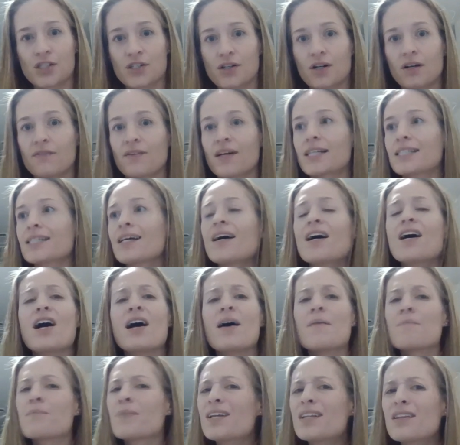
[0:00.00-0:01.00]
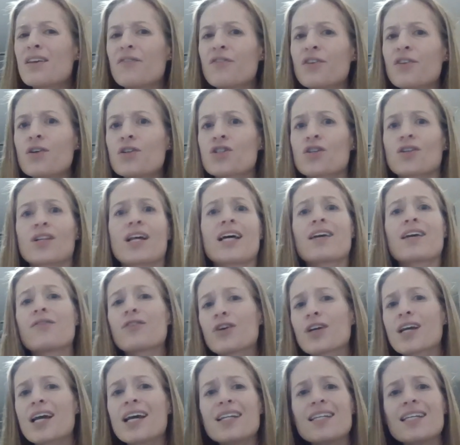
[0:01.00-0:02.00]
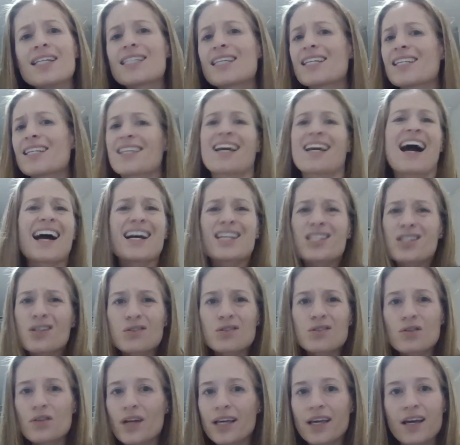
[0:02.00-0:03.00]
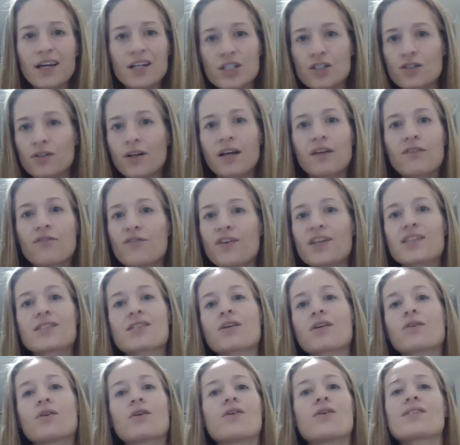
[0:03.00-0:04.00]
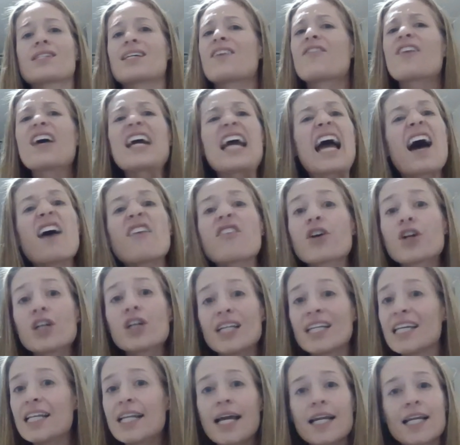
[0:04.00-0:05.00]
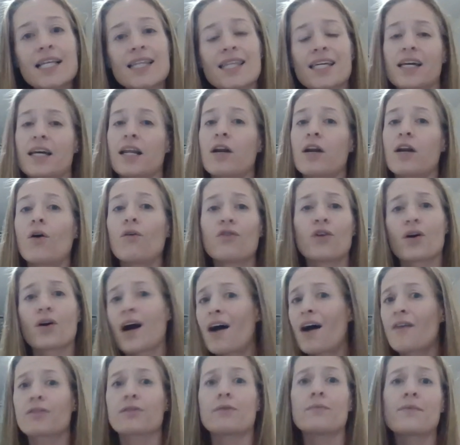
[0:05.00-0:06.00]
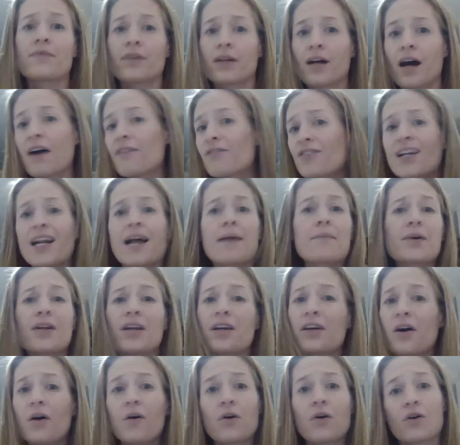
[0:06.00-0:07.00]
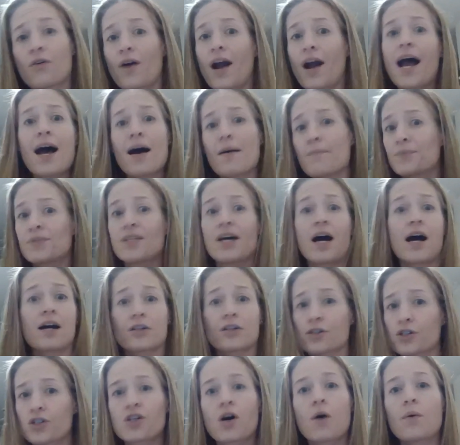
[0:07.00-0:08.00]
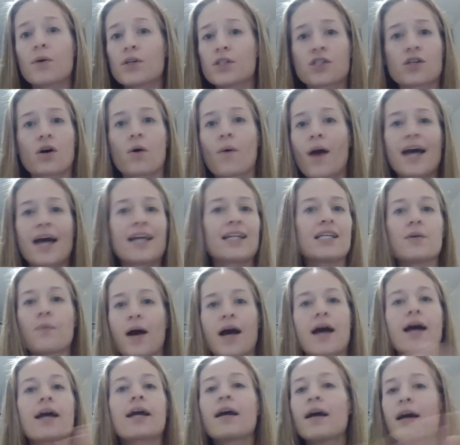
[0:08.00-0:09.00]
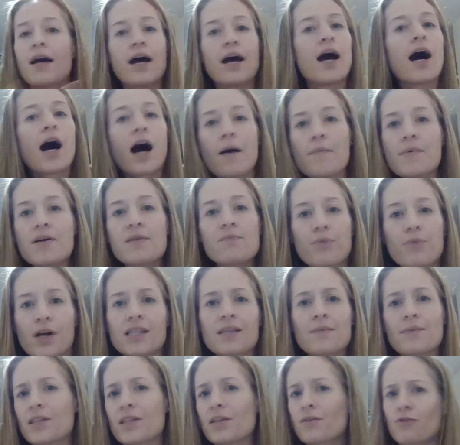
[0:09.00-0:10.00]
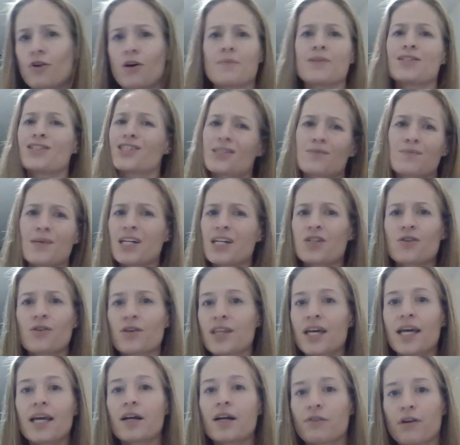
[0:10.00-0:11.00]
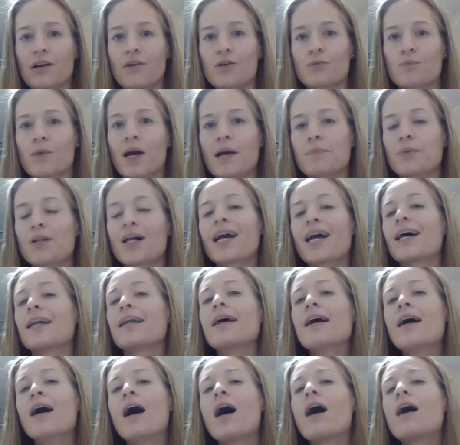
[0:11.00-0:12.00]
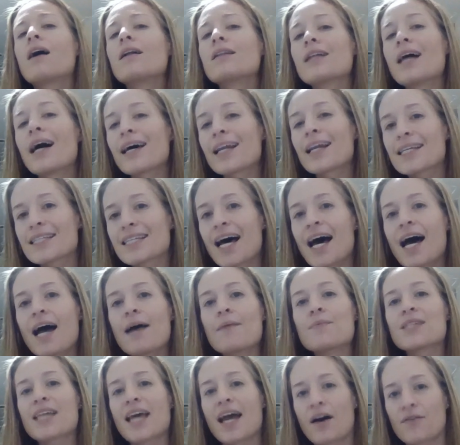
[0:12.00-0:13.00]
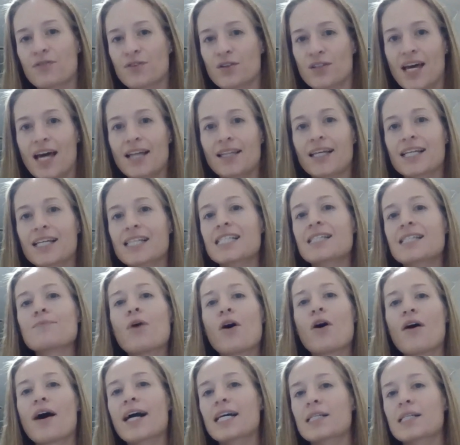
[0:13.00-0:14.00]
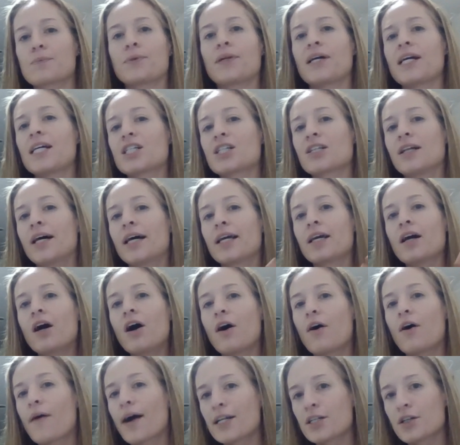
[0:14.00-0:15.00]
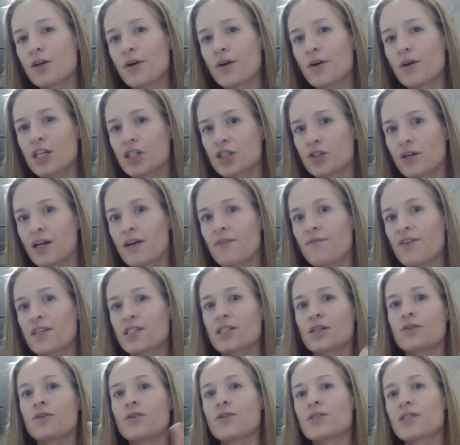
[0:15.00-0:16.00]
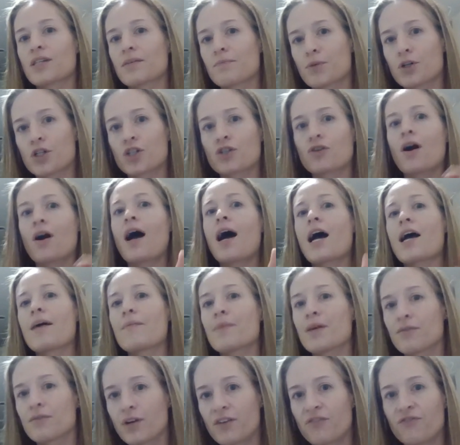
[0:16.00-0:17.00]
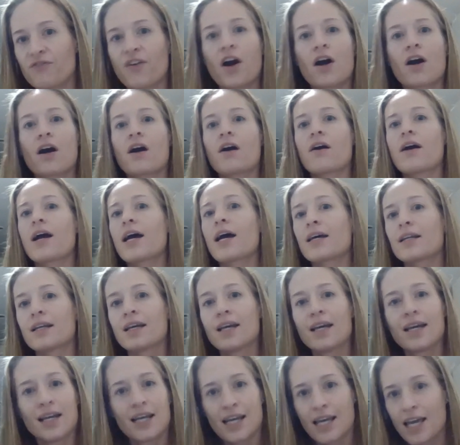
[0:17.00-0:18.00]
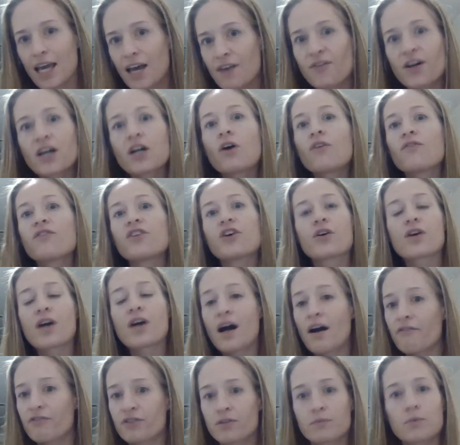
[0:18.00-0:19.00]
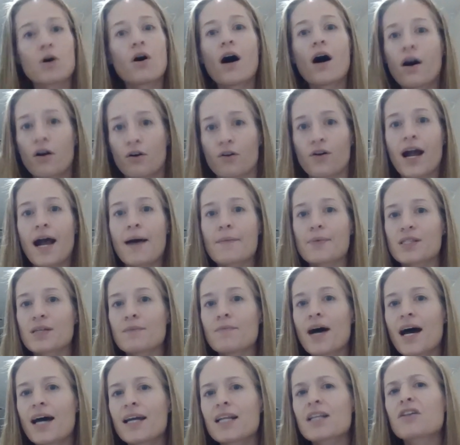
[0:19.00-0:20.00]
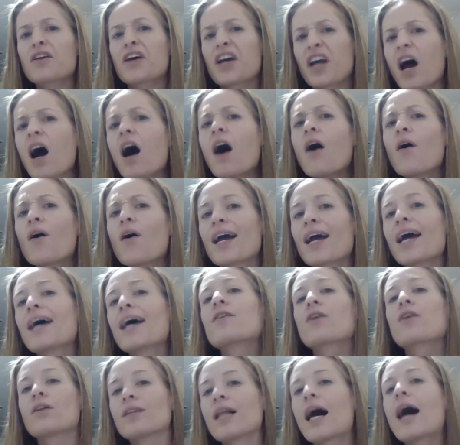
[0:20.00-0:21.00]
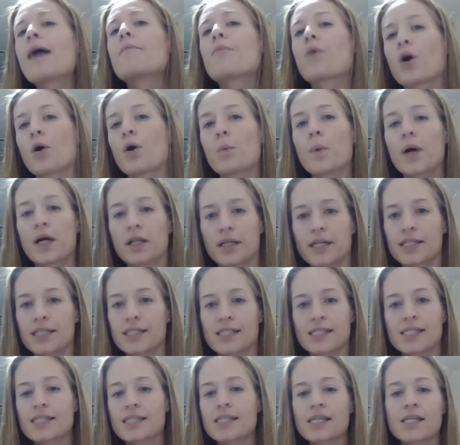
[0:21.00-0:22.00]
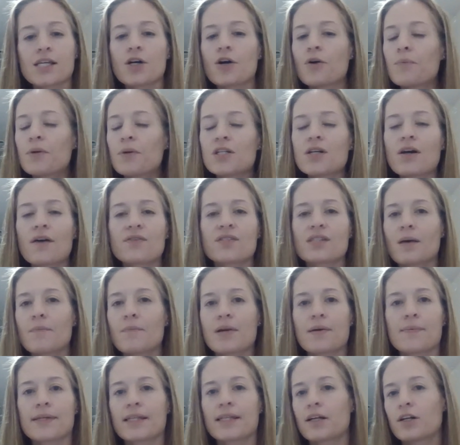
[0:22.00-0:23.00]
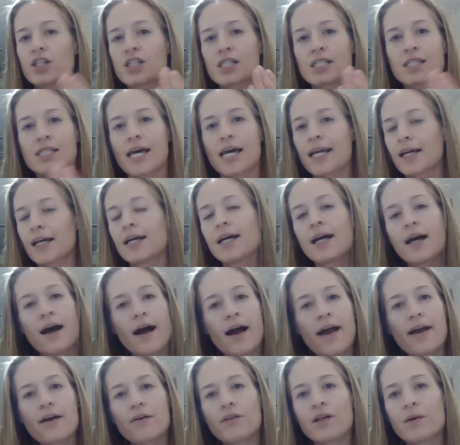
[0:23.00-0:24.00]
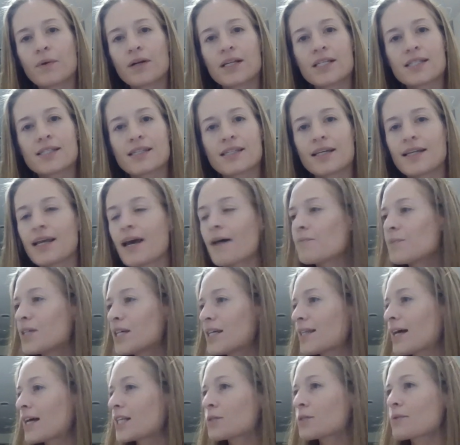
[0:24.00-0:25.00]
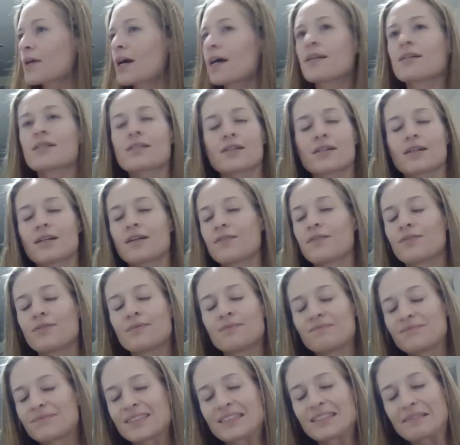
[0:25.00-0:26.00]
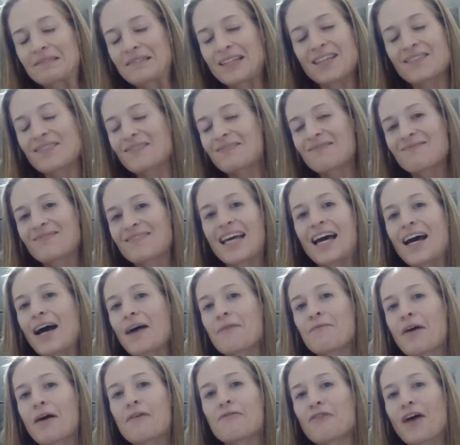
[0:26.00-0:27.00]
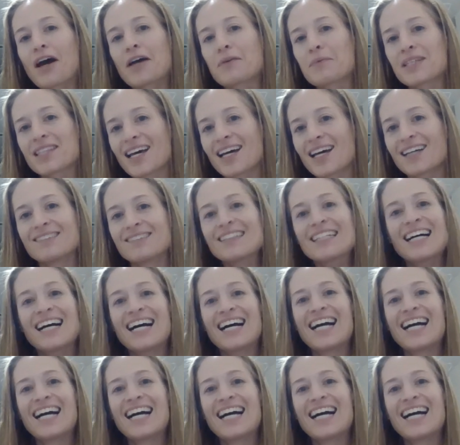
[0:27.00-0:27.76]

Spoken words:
service. But in the future, like if your kid needs anything, I still do like history and physicals. And if I ever need anything and I don't feel confident, I'm going to go grab Dr. So-and-so anyway, and bring them in the room and just make sure they agree with my plan. A lot of times after that, like small explanation, like, oh, I do history and physicals and prescribe and refer. And if I don't feel comfortable, I'll grab somebody. They're like, oh, okay. They're a lot more willing to see you. But you have some people that are just like, I only want to see an MD. That's what I deserve. And I'm fine with that.